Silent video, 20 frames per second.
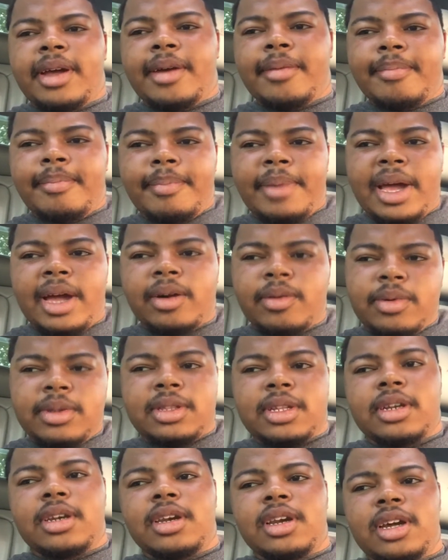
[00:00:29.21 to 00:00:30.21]
I'm back
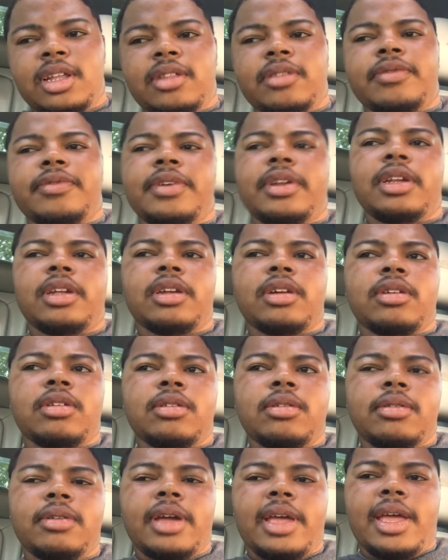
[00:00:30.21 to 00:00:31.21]
with another
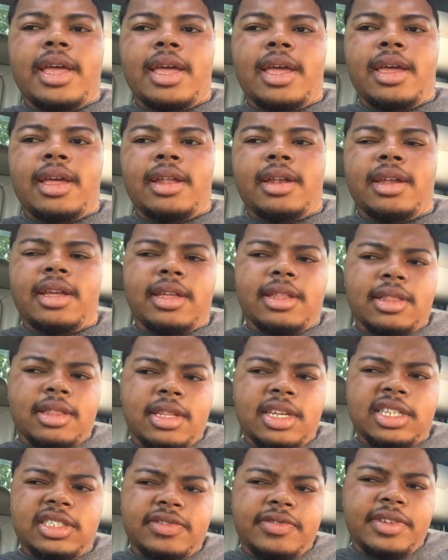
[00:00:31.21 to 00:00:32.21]
video, and in
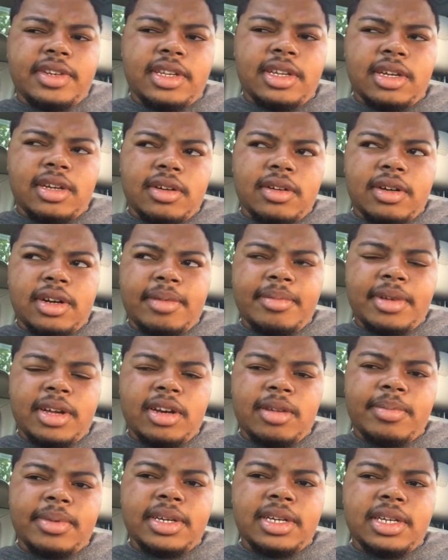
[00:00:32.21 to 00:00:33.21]
this video I'm
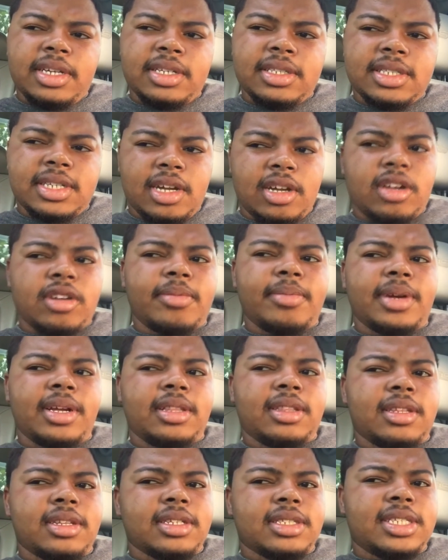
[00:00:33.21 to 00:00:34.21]
going to be talking
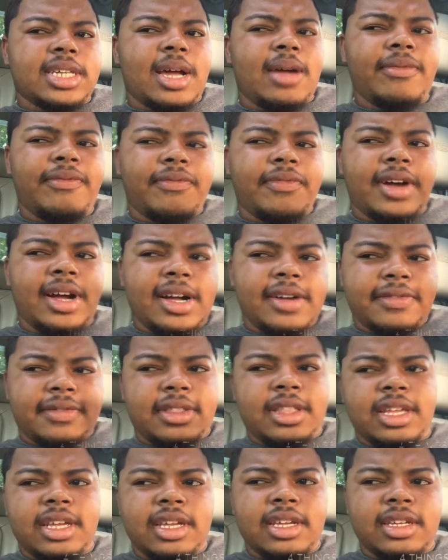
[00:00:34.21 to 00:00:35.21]
about the top 5
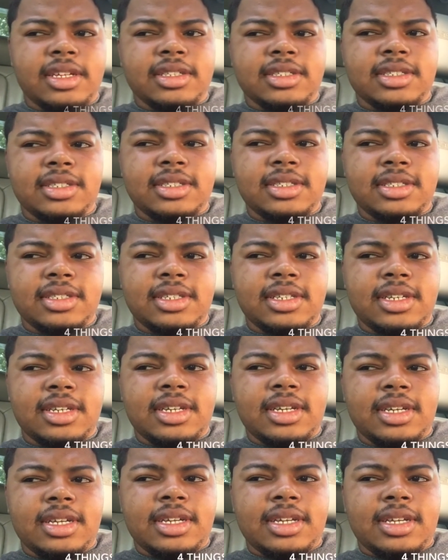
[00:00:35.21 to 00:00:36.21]
things
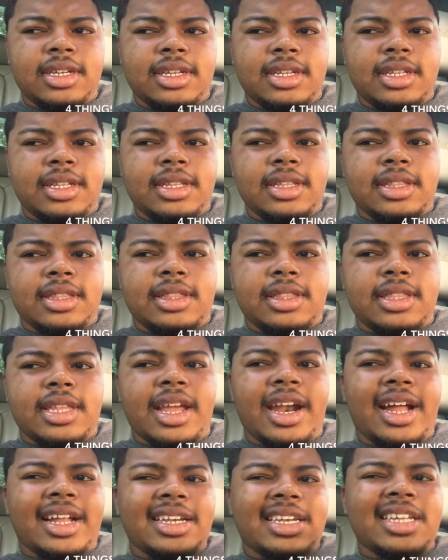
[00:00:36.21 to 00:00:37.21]

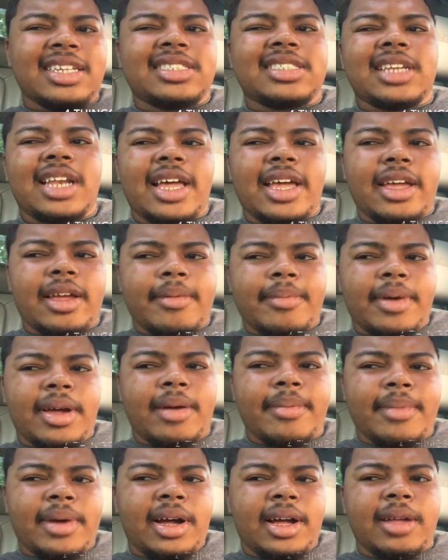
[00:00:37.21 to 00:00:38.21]
that I dislike
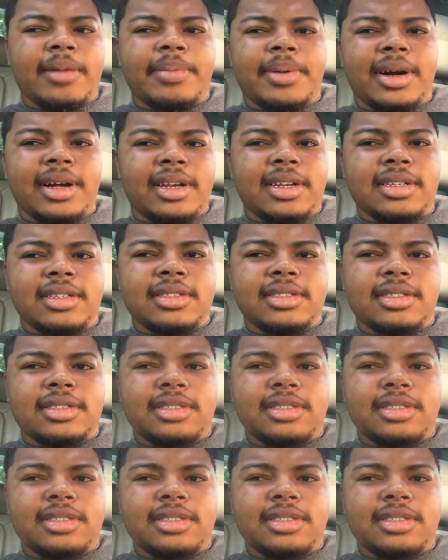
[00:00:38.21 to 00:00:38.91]
about my Impala.